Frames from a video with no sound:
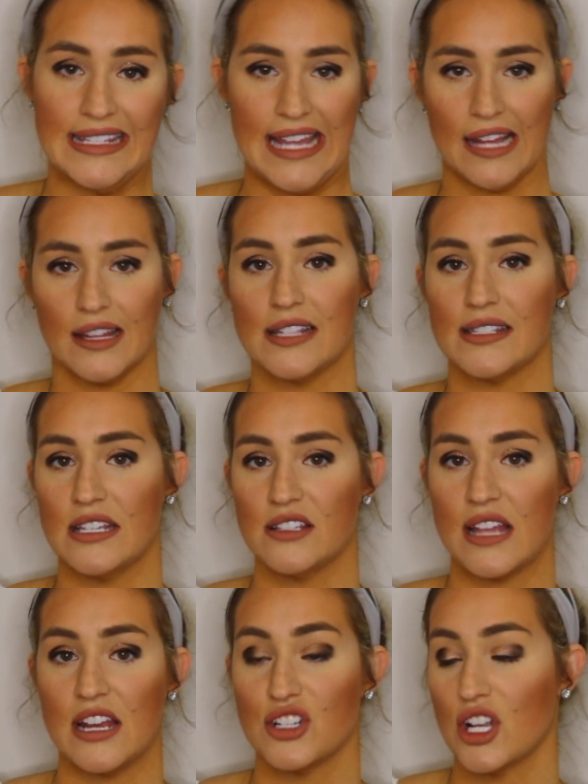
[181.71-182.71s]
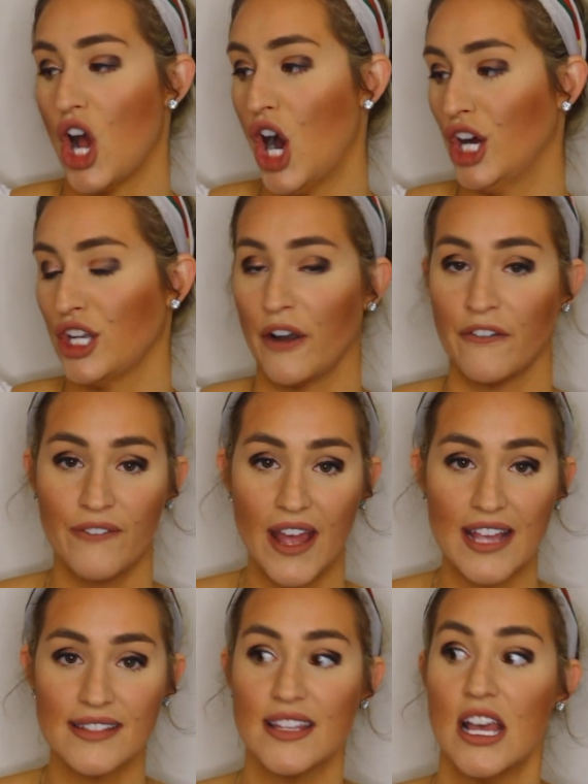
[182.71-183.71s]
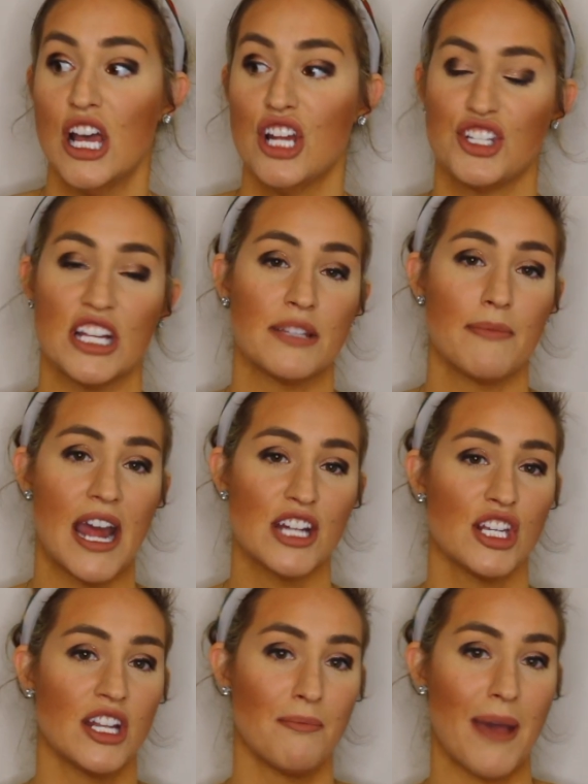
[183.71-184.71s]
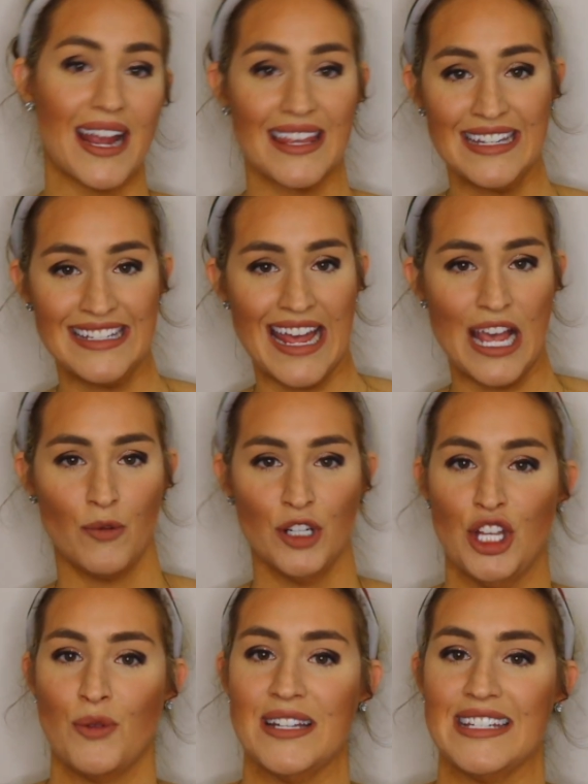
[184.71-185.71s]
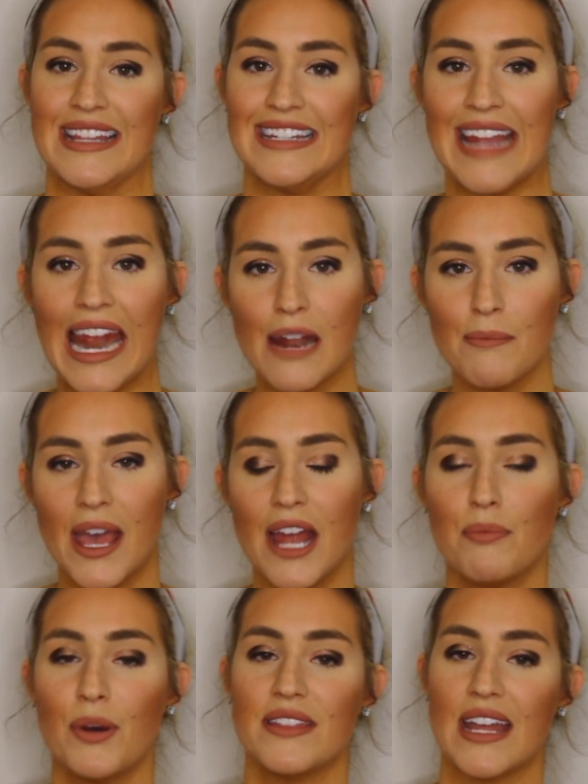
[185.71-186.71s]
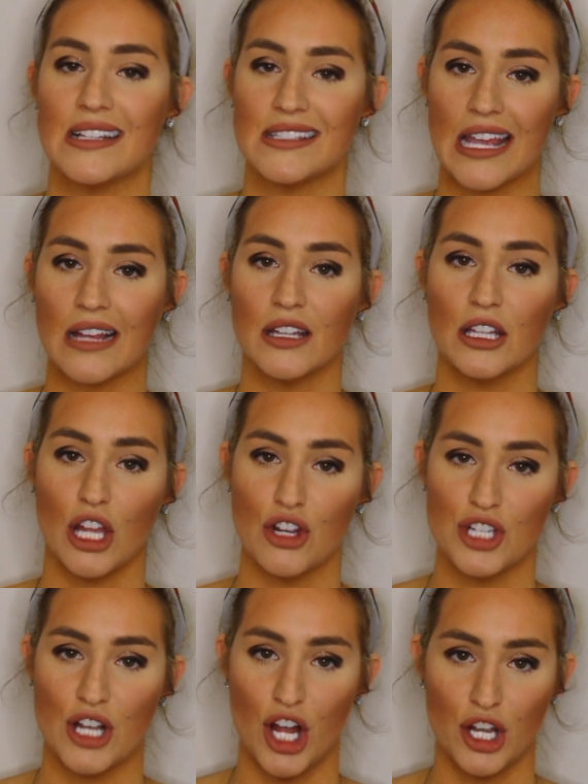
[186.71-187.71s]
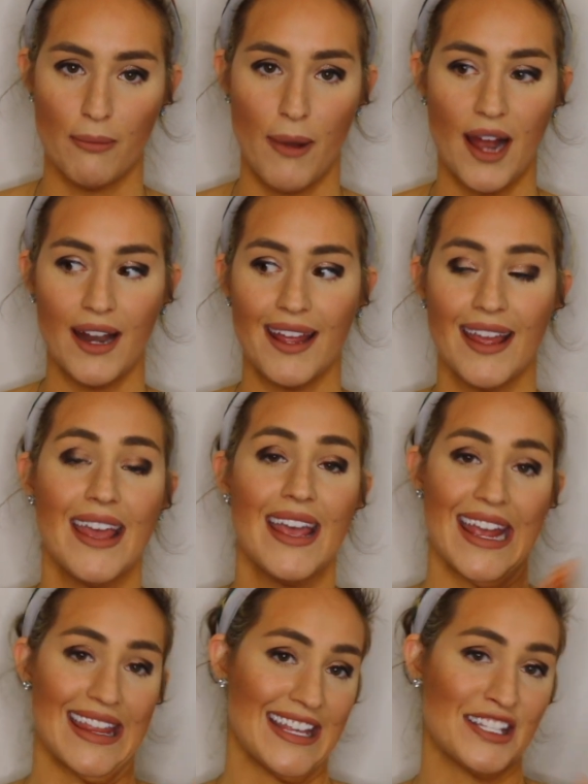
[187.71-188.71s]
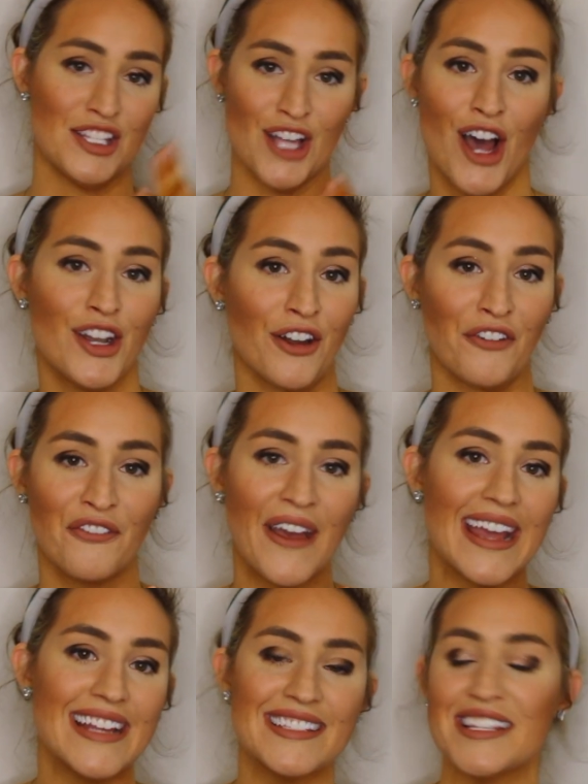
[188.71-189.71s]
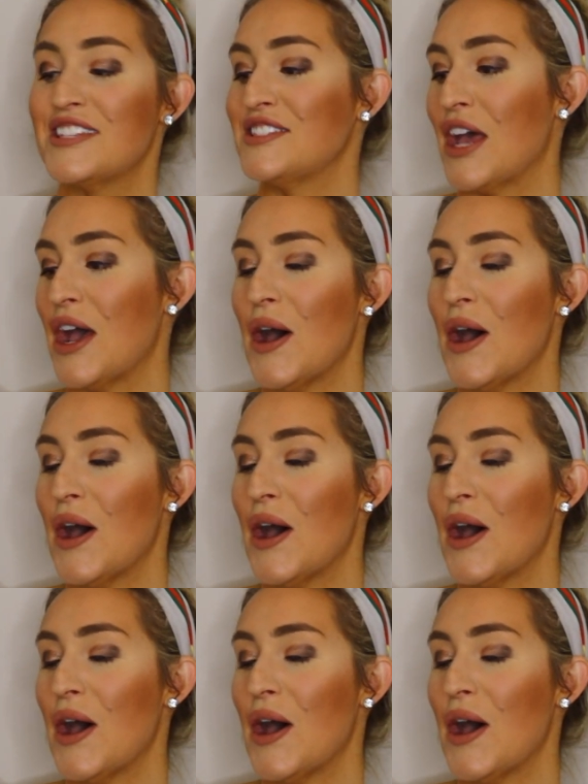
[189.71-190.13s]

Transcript: tingling sensation on your face. Just imagine back in the day when you went to the tan bed, put that tingling lotion on your body, this is on your face. So